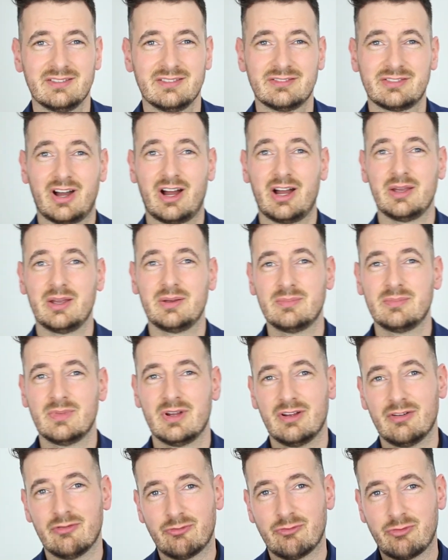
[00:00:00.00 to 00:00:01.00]
Time
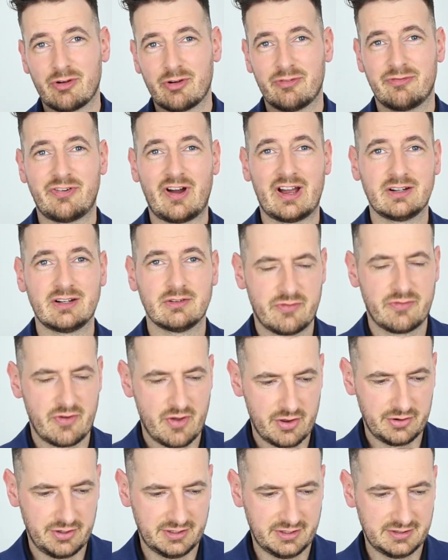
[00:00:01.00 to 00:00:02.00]
for the final
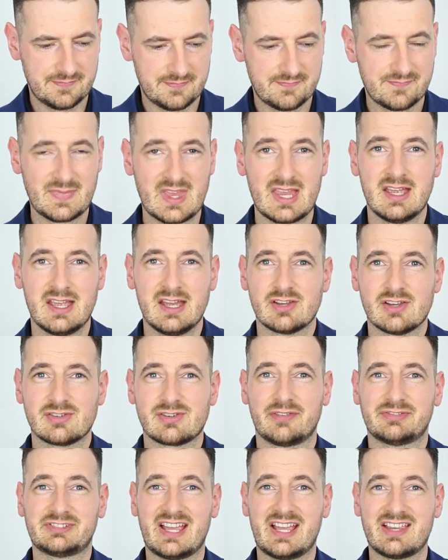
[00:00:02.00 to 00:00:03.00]
verdict. So
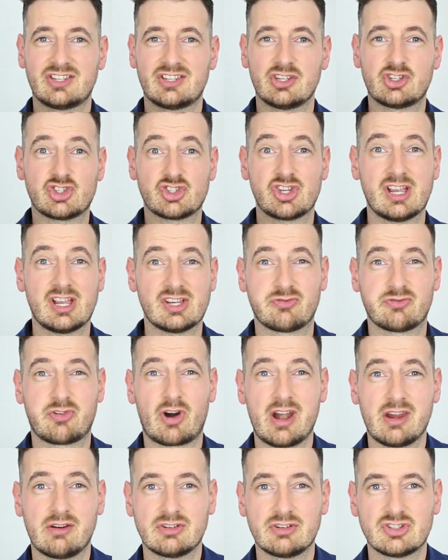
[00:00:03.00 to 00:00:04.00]
I've tested 6
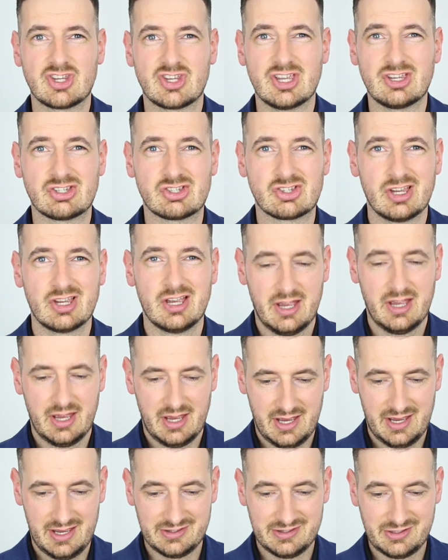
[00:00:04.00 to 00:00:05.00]
fragrances.
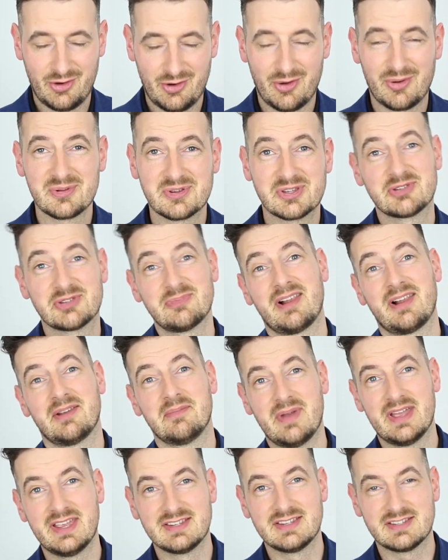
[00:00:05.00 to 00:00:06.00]
They all smell
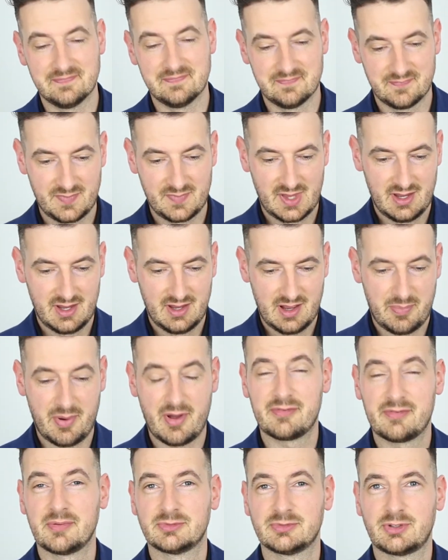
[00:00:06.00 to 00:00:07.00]
amazing,
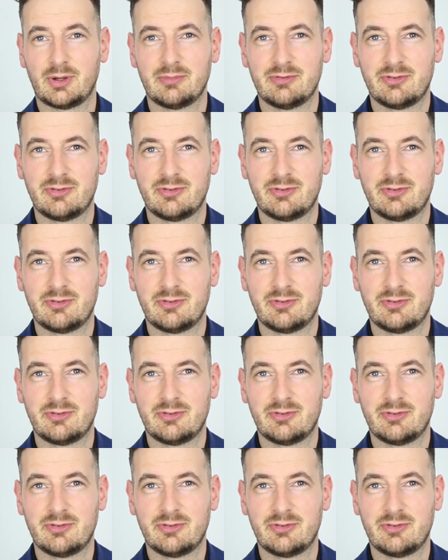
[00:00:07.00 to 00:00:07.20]
apart from Tom